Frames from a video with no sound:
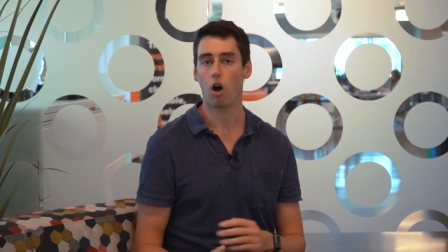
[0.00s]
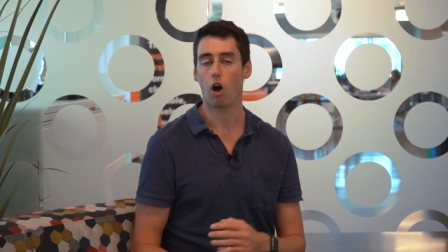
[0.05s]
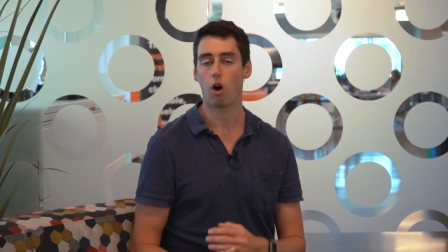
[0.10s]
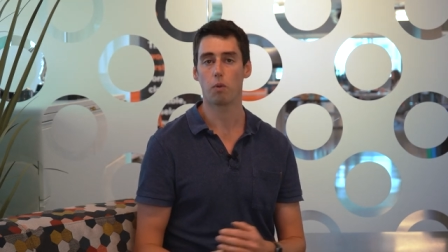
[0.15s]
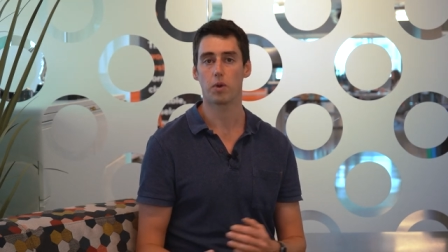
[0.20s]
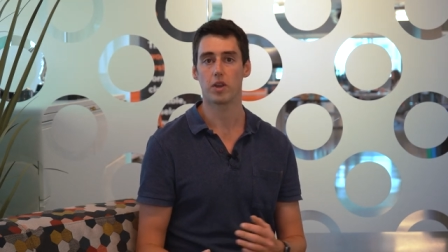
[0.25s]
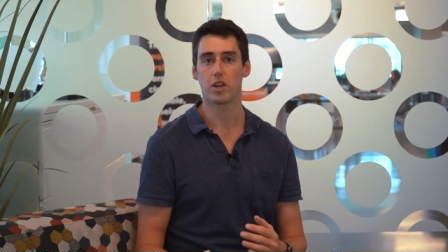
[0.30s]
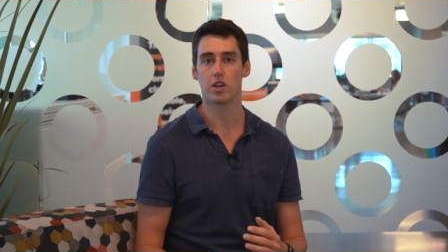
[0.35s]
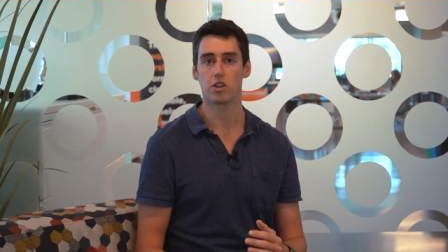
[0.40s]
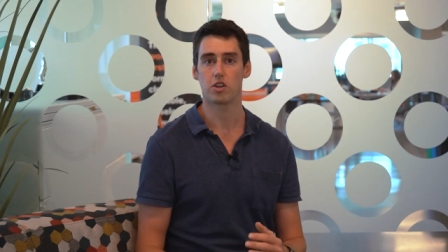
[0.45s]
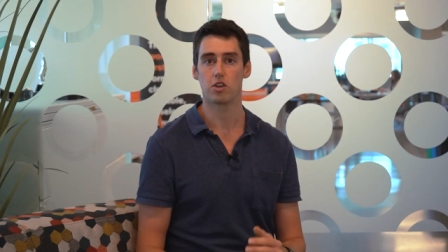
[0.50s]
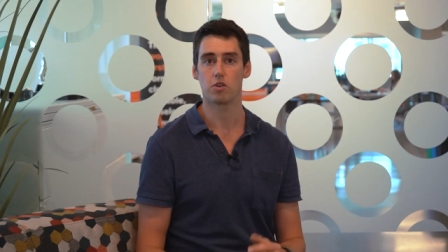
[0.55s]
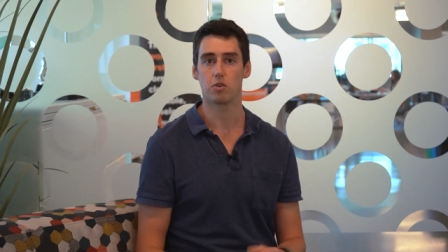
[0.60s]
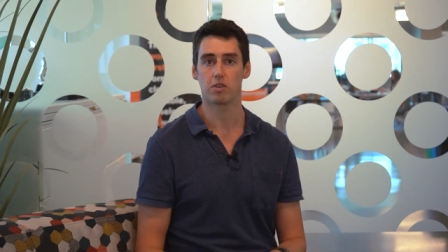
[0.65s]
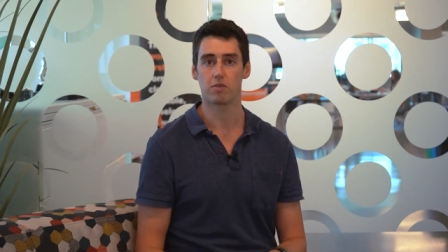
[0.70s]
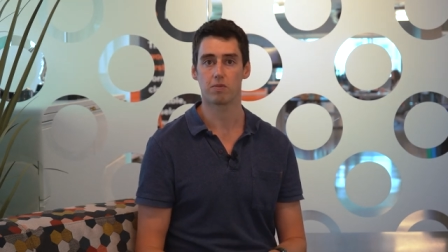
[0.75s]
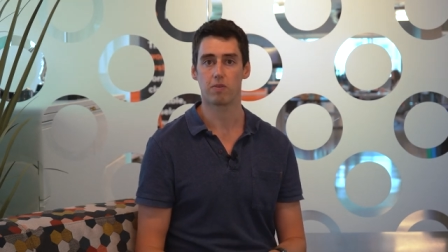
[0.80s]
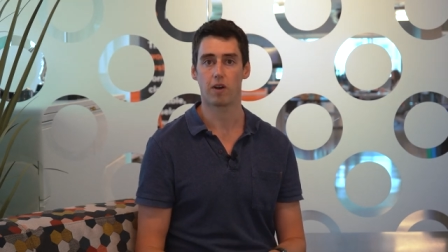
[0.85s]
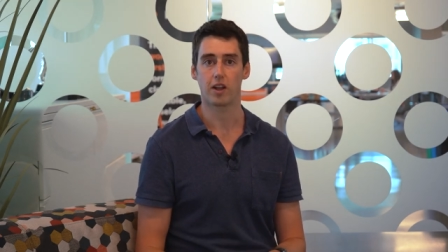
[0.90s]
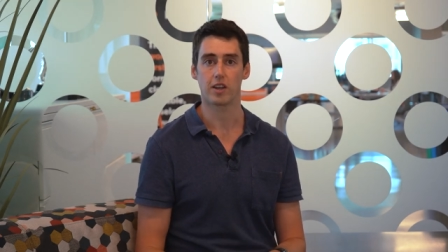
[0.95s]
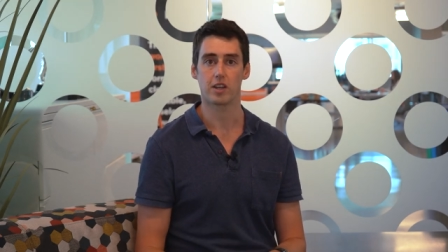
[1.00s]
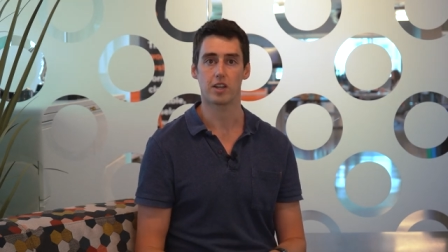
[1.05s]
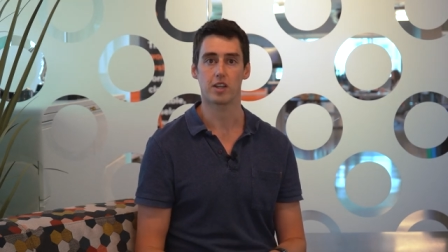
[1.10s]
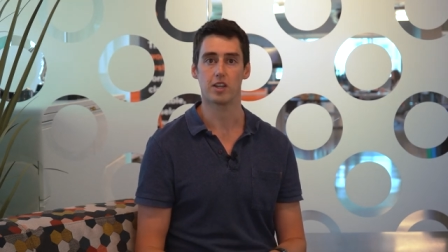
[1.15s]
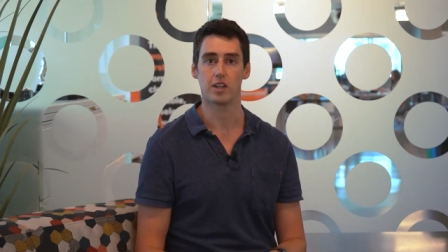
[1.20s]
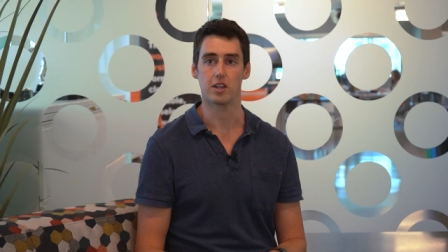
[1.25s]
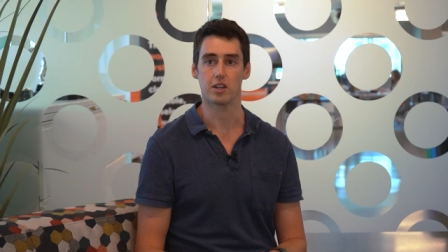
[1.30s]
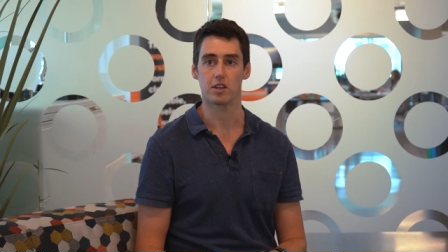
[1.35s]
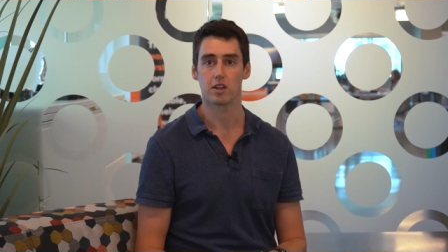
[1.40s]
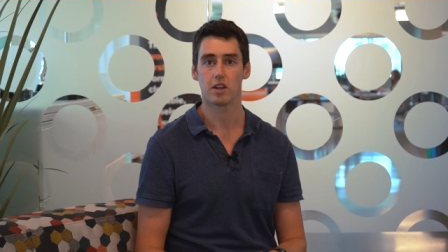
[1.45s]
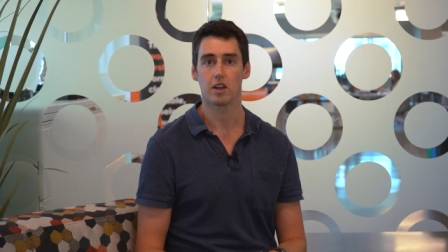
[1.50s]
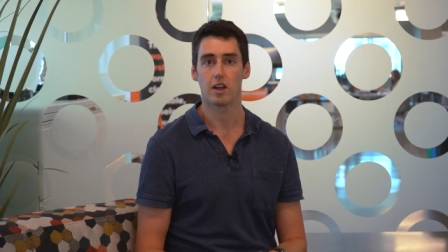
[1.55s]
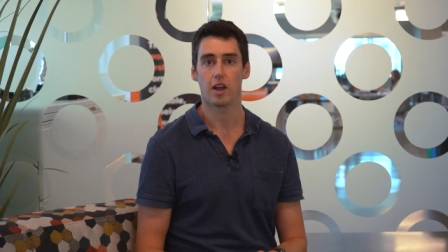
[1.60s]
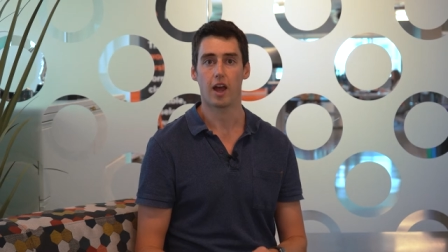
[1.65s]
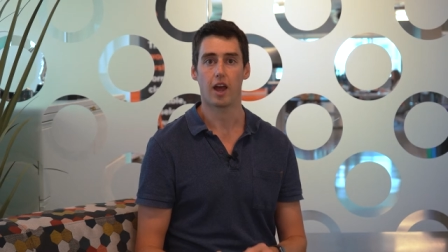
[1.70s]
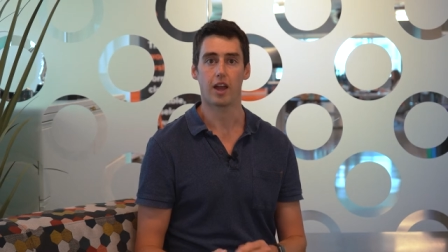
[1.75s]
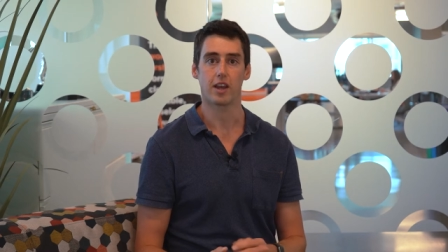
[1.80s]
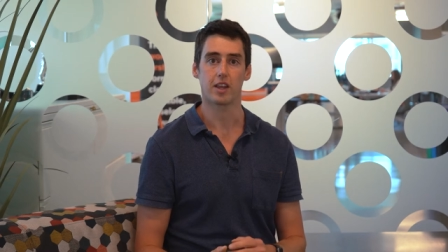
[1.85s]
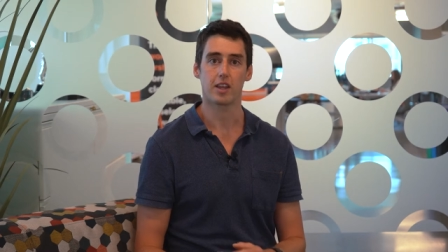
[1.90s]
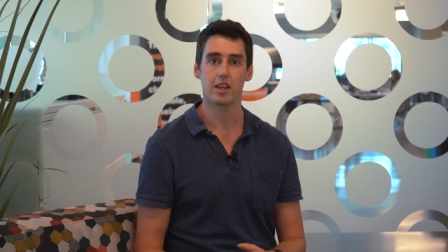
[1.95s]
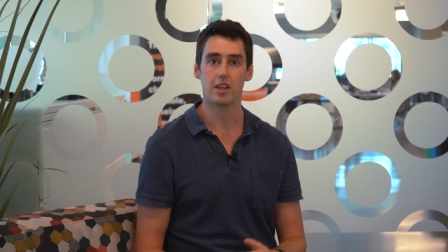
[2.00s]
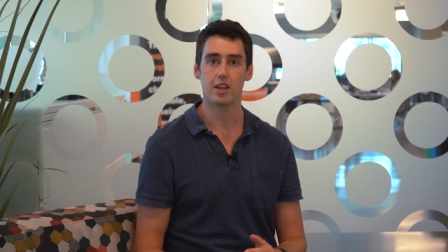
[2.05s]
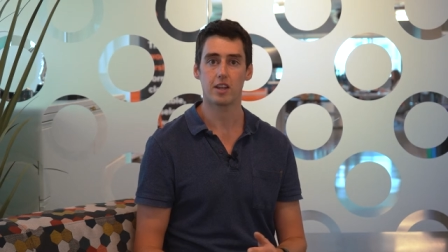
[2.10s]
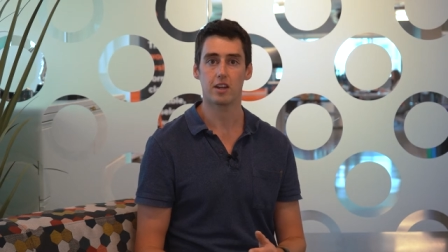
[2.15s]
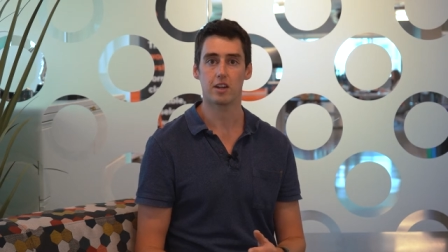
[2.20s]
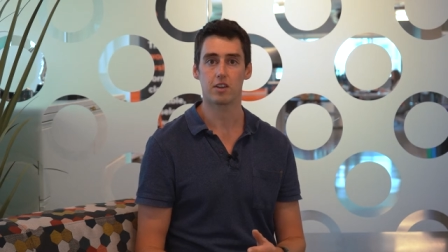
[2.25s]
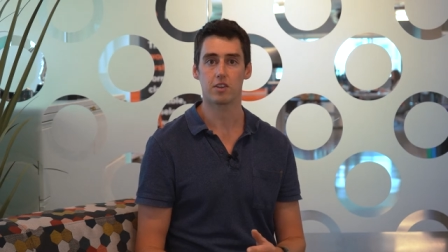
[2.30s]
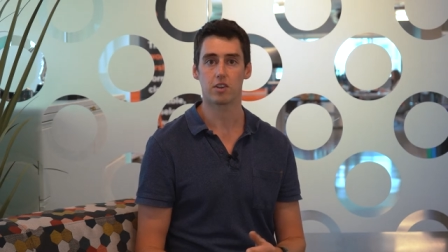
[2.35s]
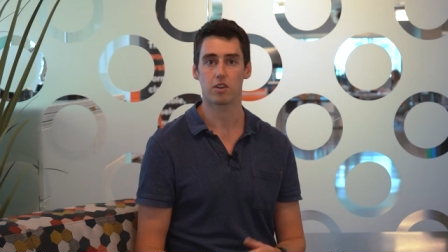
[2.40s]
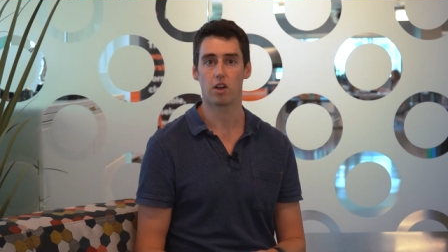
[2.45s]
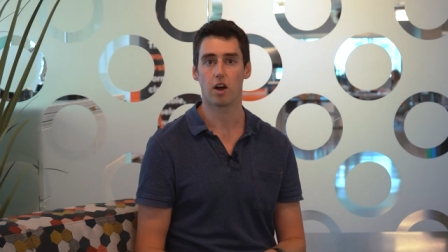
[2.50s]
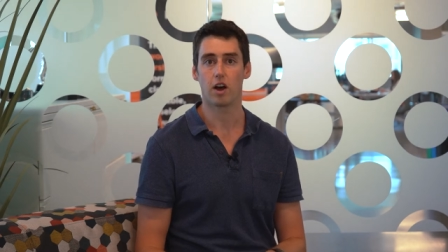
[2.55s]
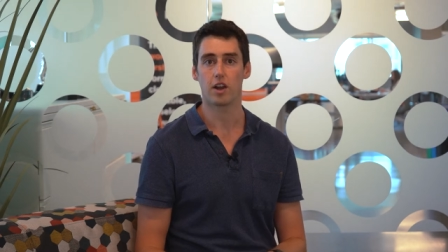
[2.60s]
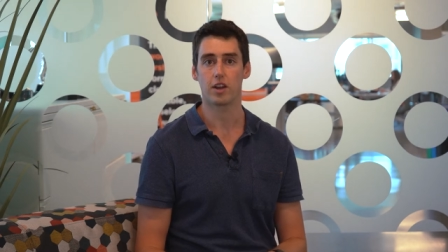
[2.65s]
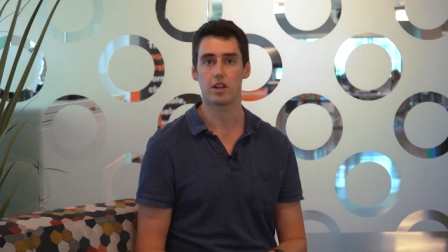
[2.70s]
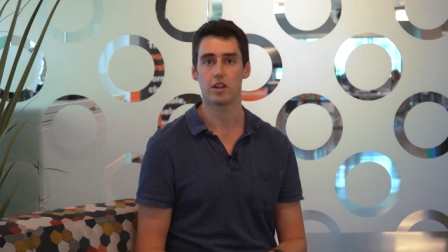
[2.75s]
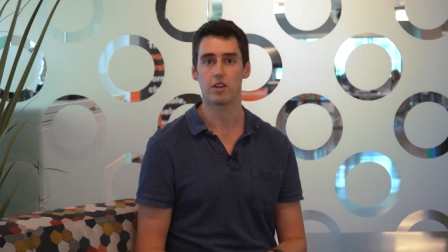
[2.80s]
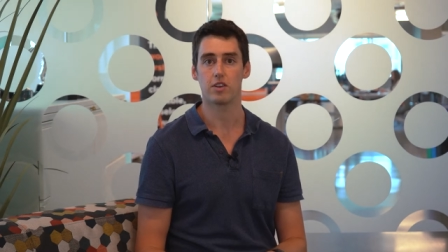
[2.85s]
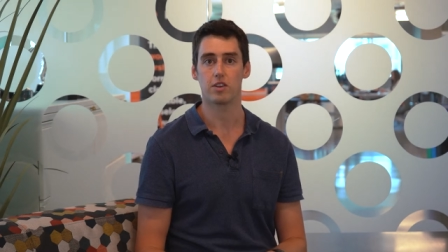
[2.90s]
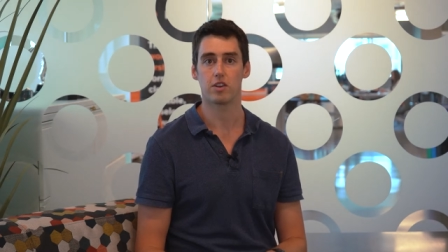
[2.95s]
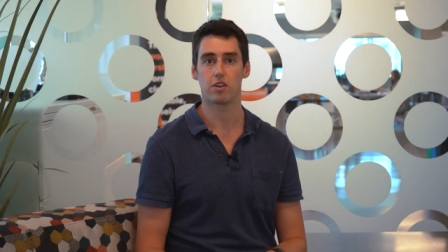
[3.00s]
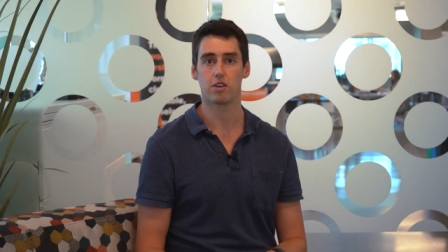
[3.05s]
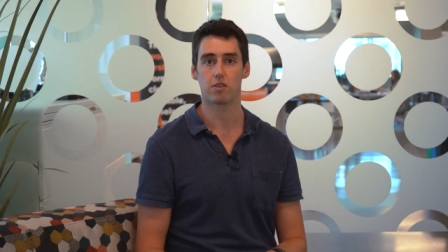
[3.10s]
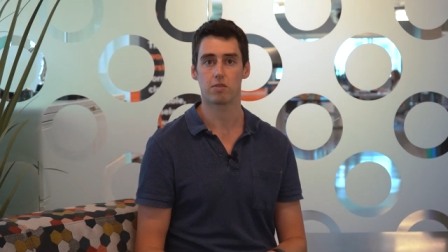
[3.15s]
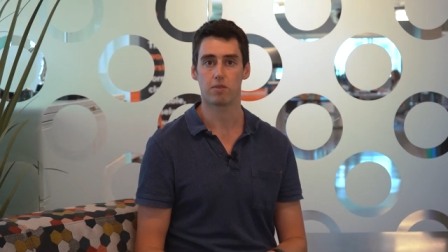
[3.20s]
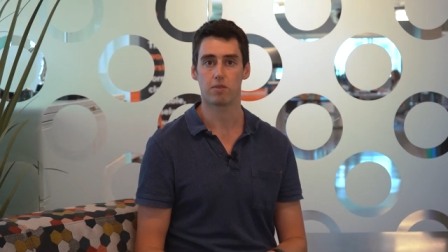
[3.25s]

all we need to do is find heat. And heat is a lot easier to